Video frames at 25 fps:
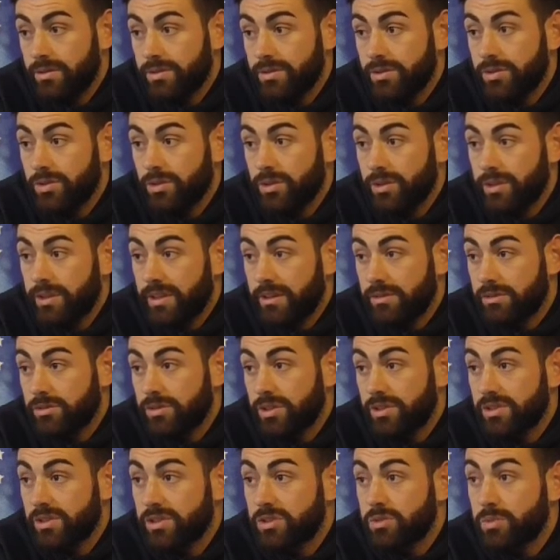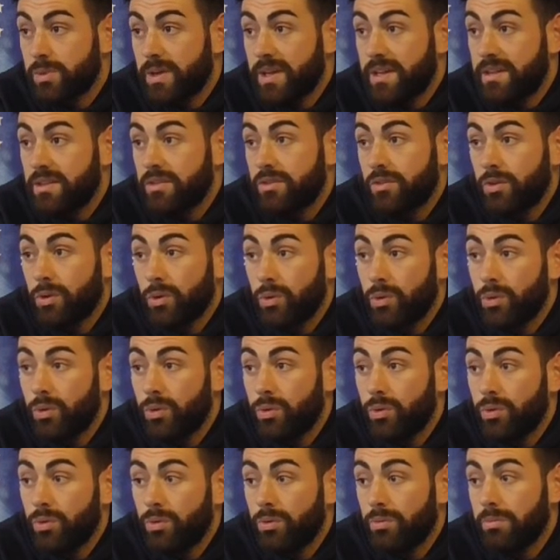sorted out. So I just went
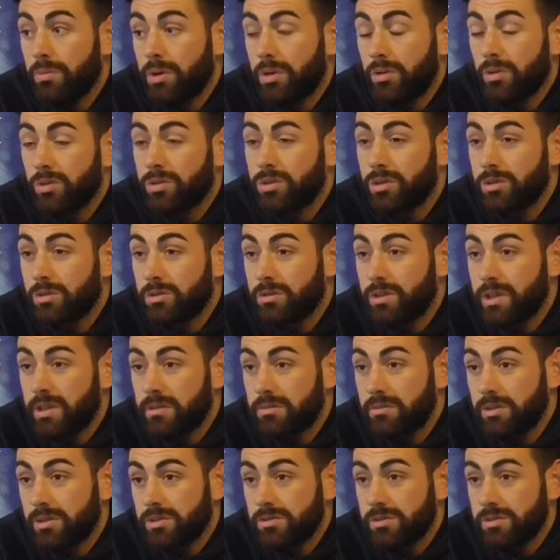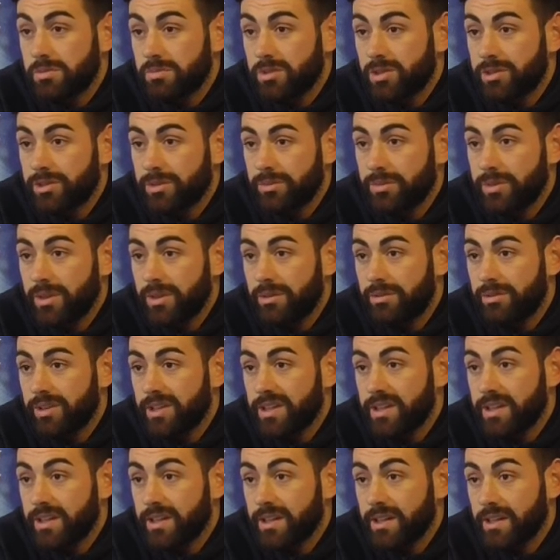to my local team, which was Musselburgh
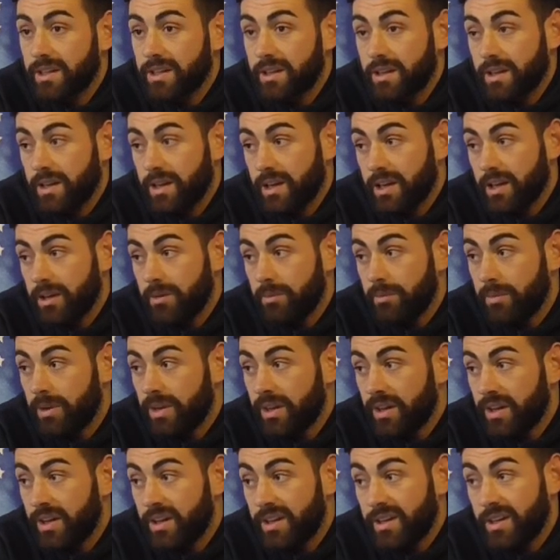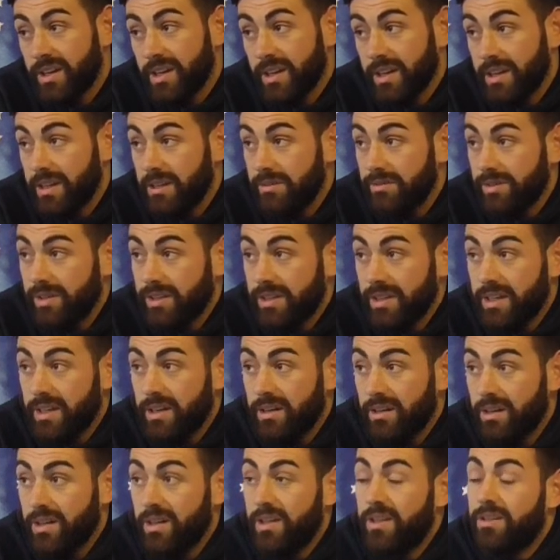Athletic, and even
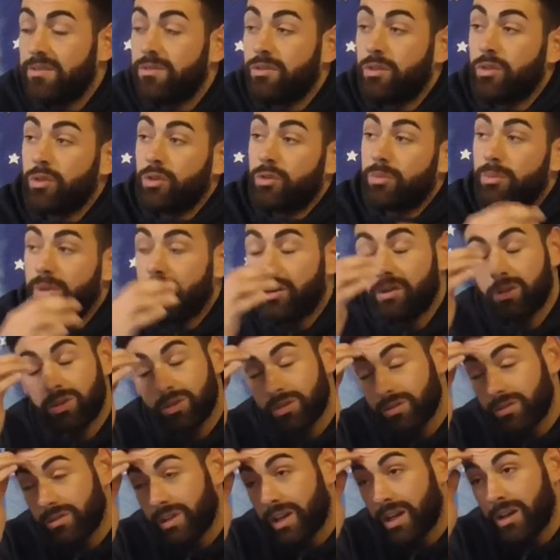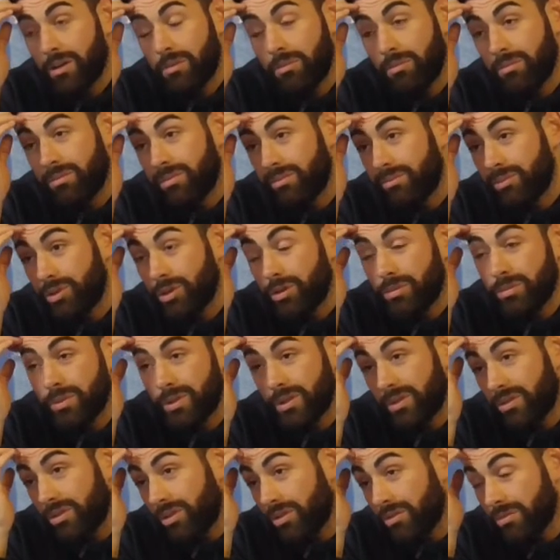there it took me a long time.
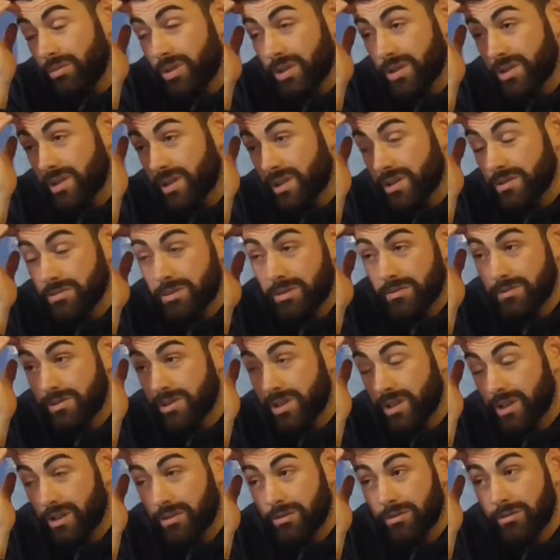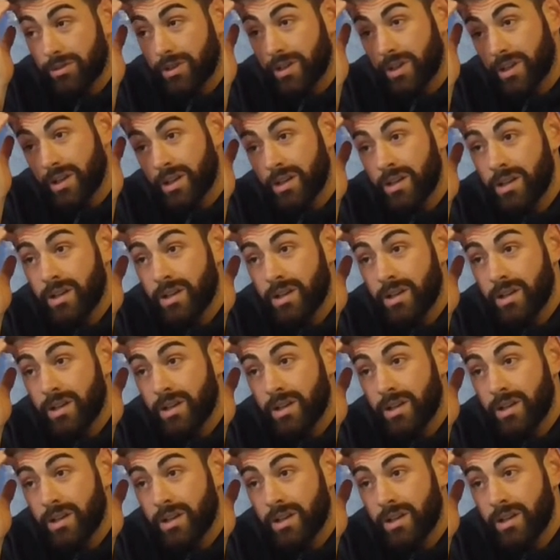Probably took me 6 months to get fit